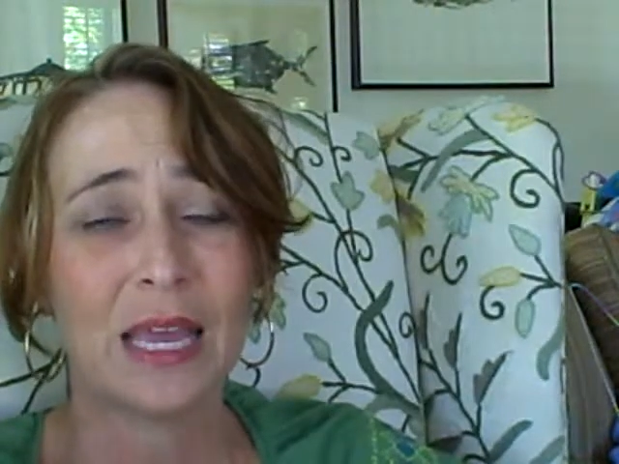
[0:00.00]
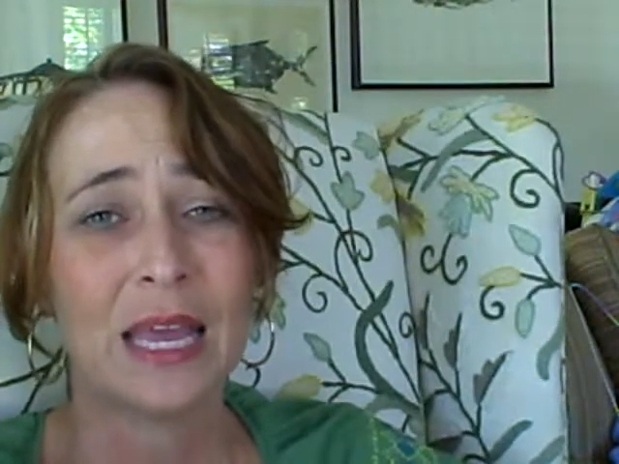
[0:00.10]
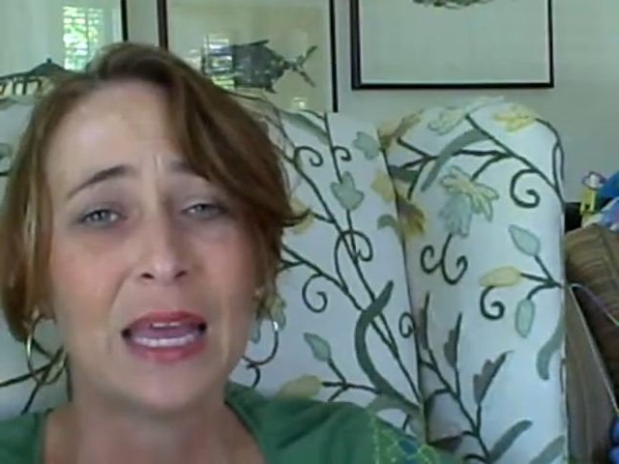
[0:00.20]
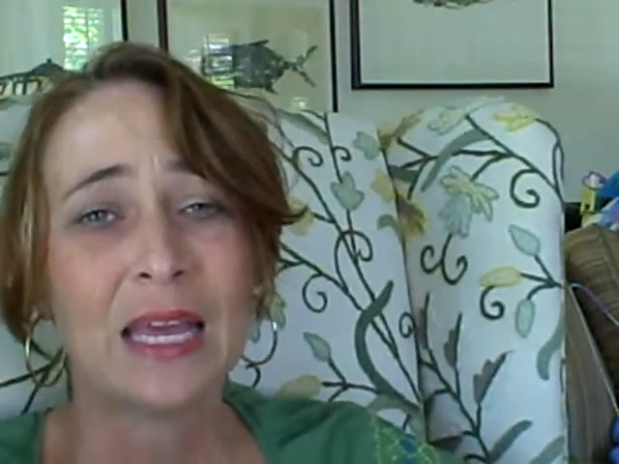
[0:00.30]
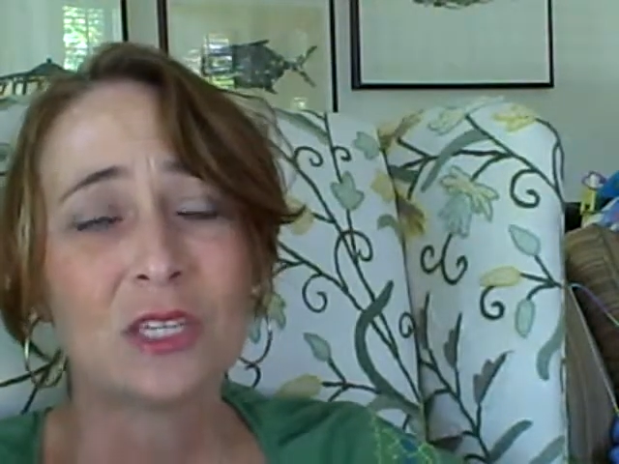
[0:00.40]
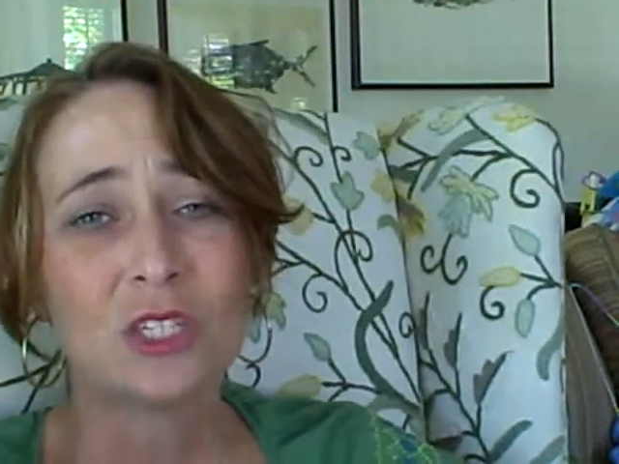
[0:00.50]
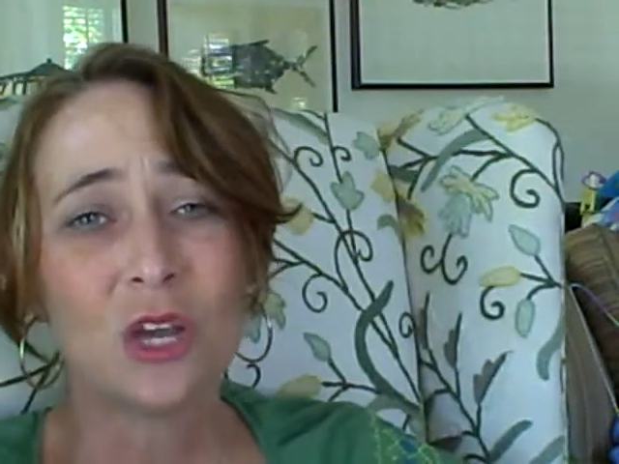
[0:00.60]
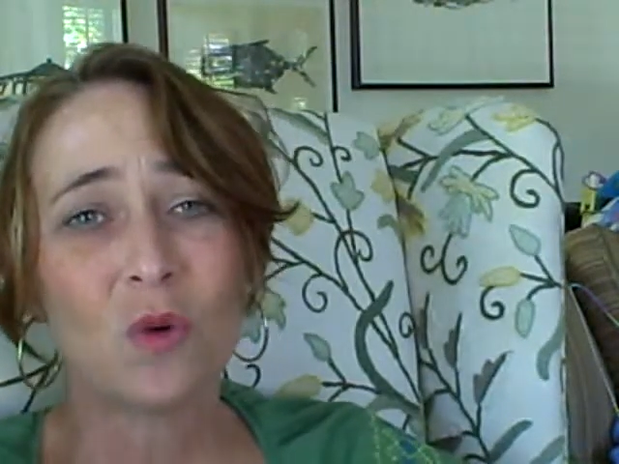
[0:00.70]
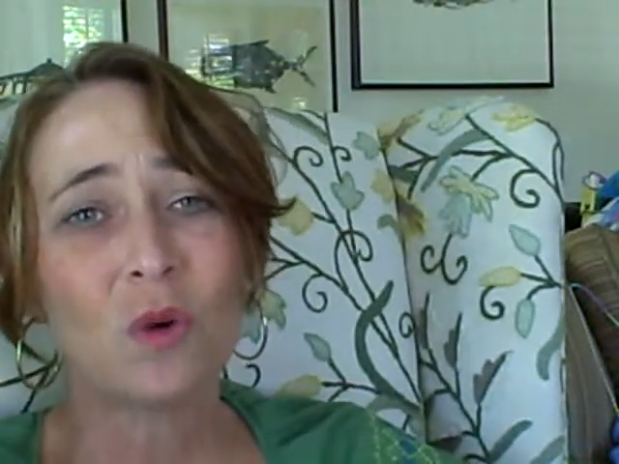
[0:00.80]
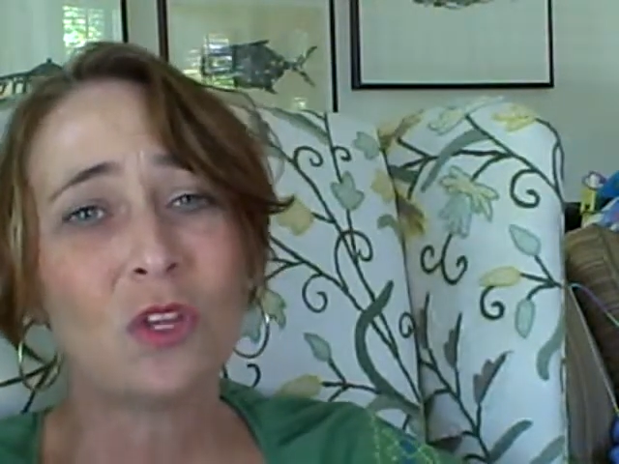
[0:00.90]

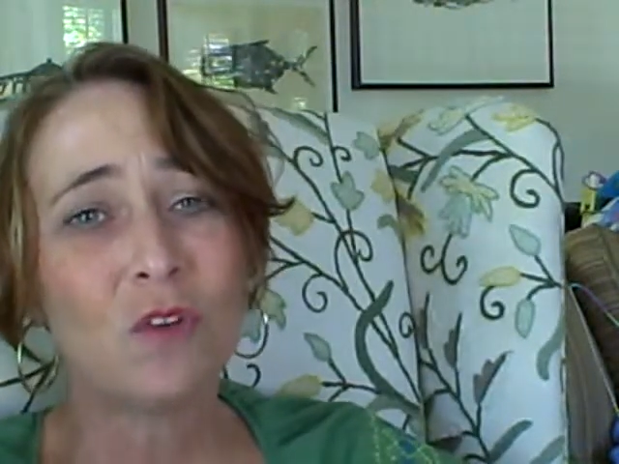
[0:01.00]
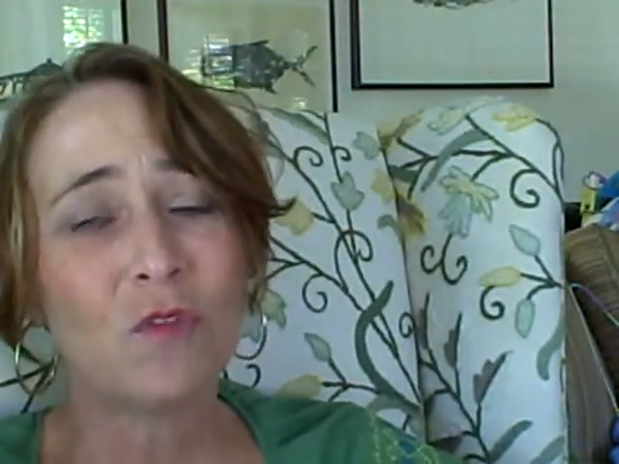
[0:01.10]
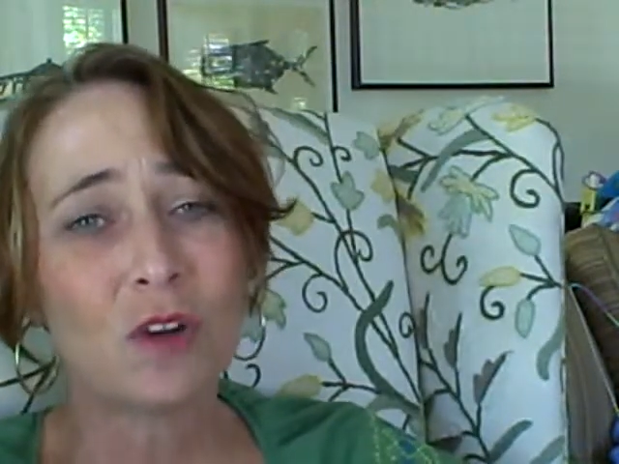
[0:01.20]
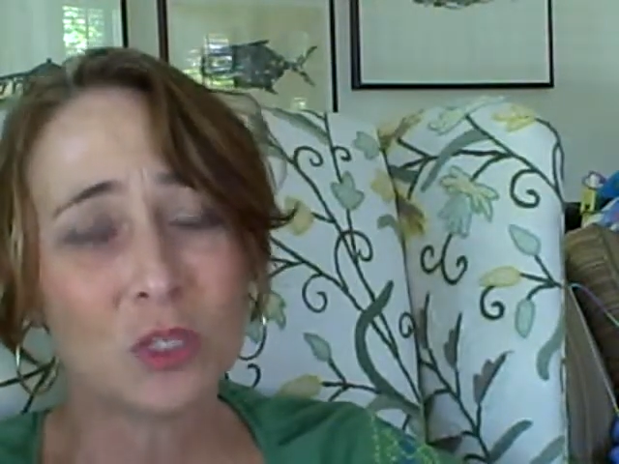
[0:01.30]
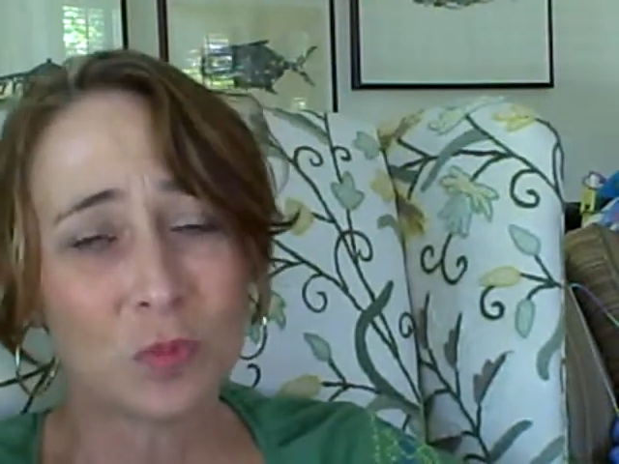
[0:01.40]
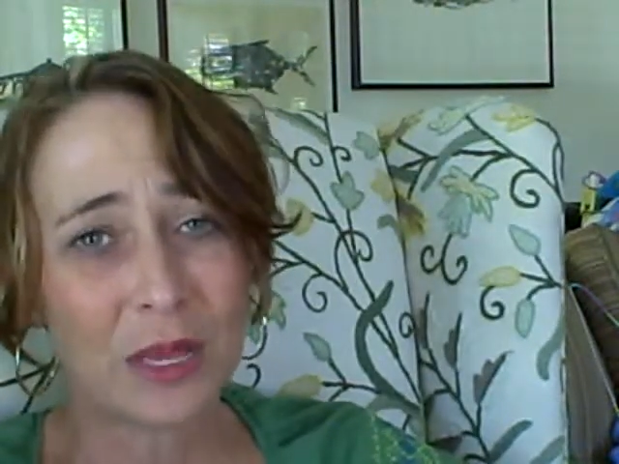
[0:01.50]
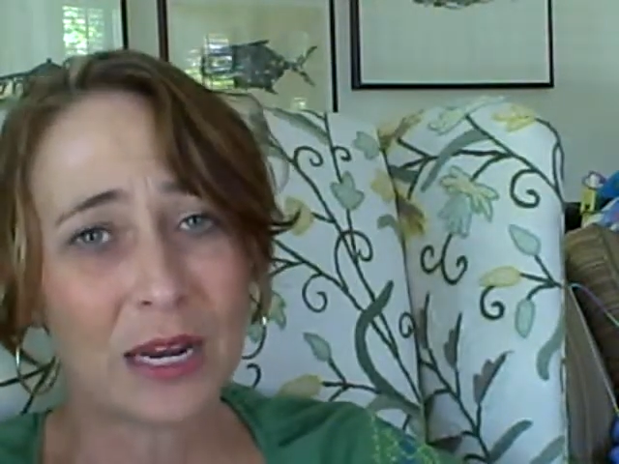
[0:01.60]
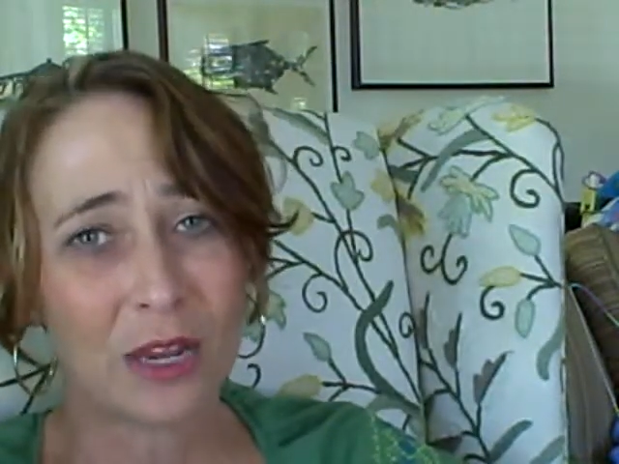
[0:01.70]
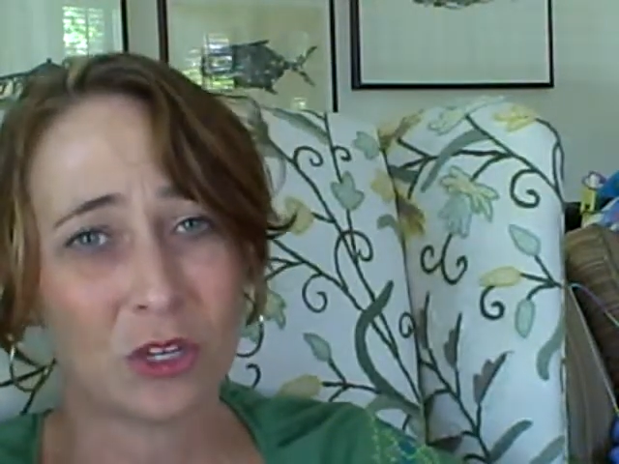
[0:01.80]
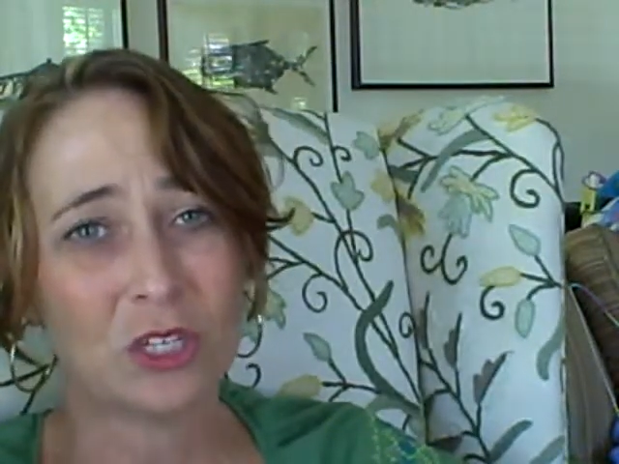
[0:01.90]
So when you first plan
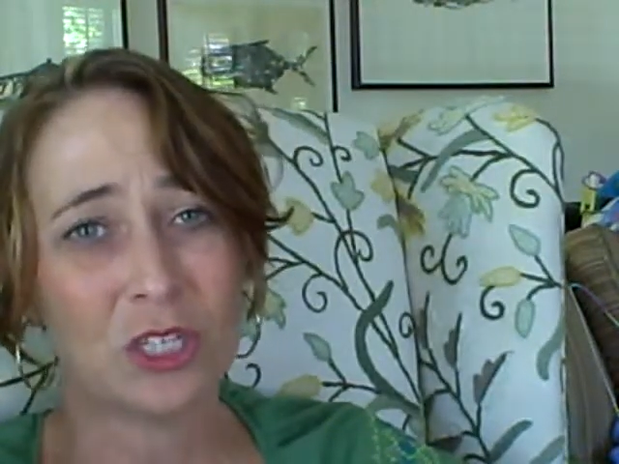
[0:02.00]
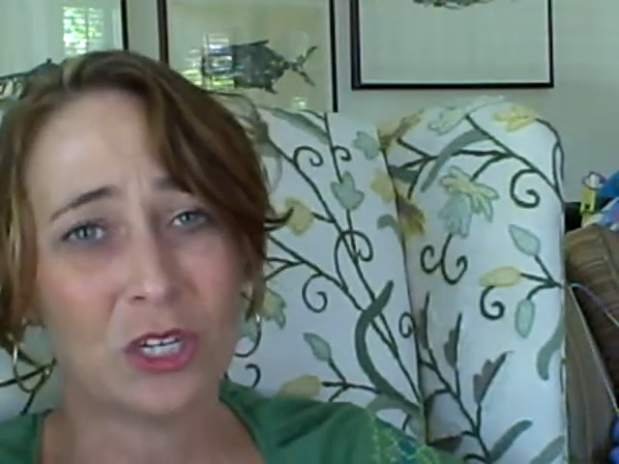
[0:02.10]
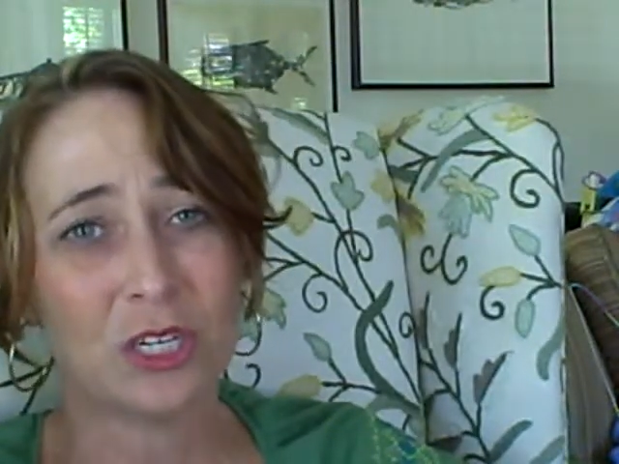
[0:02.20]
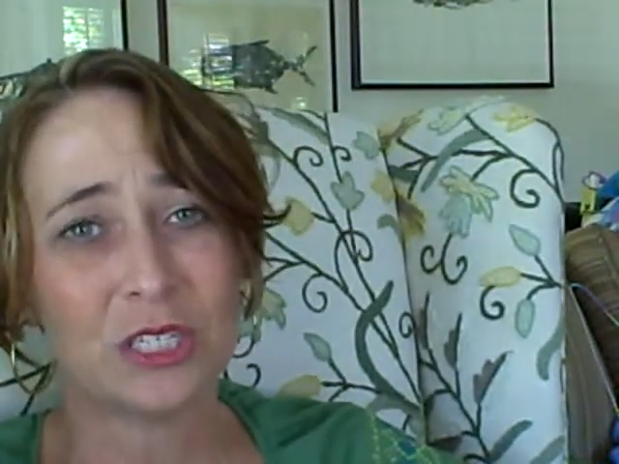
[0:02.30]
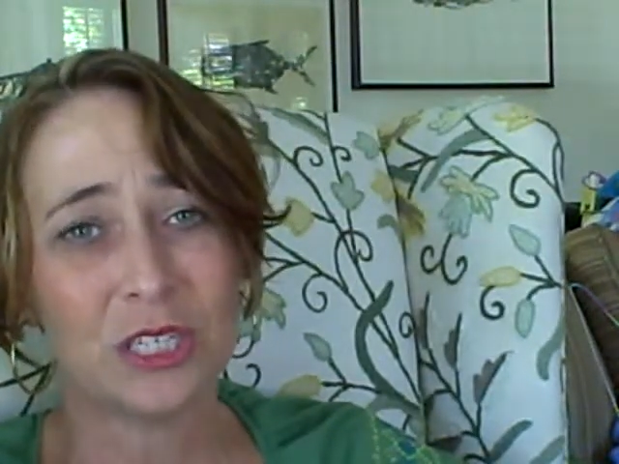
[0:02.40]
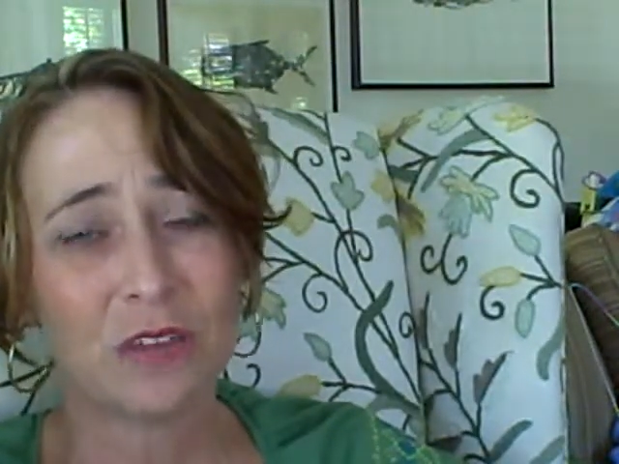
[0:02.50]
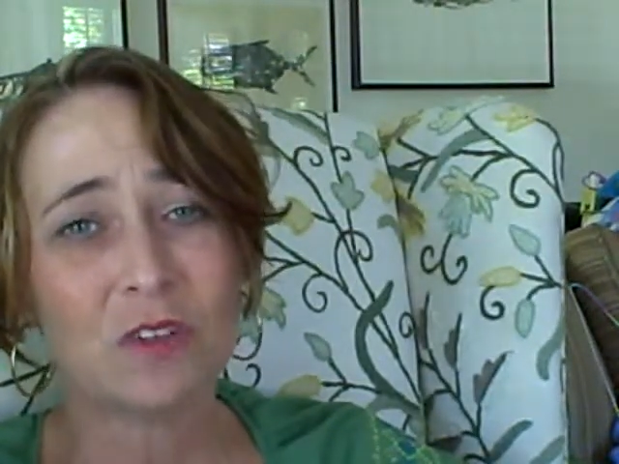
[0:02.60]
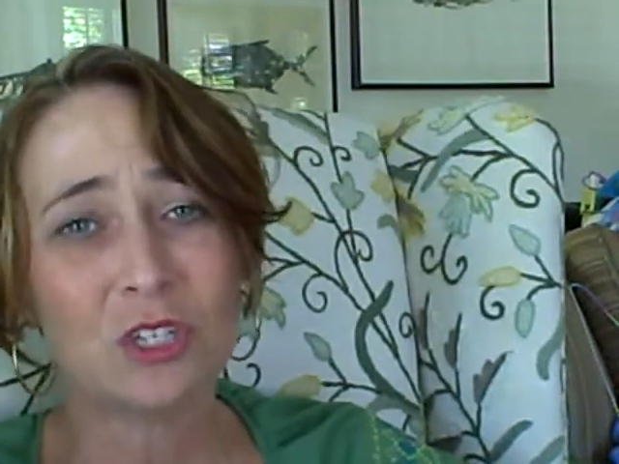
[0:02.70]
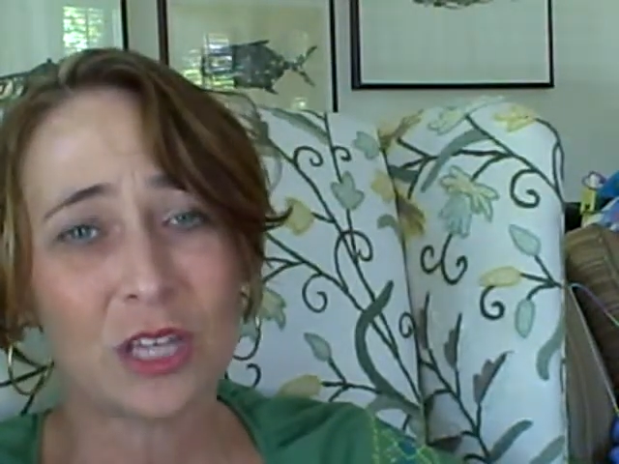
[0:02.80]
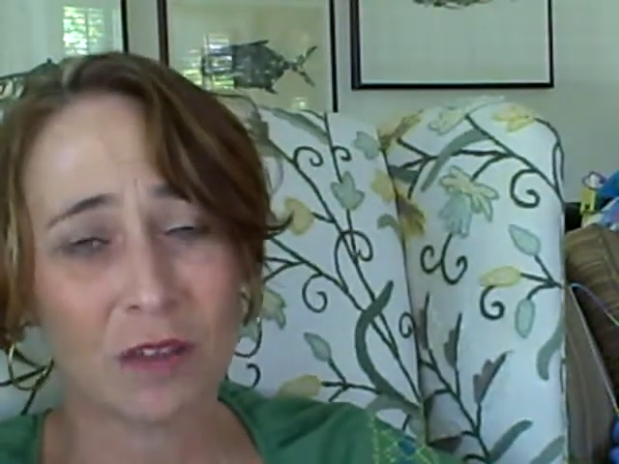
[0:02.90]
out your series, give
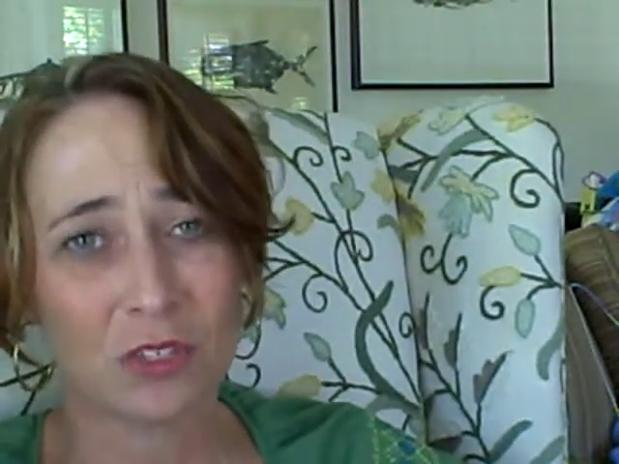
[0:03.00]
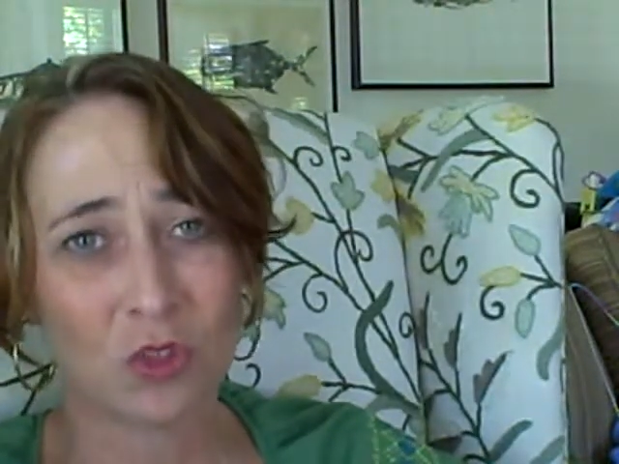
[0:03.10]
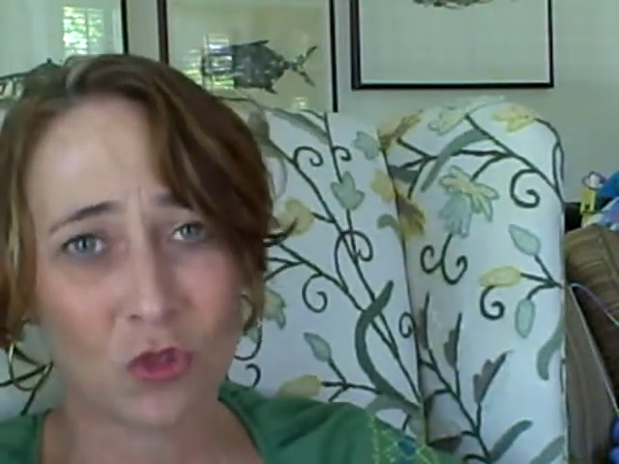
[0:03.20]
yourself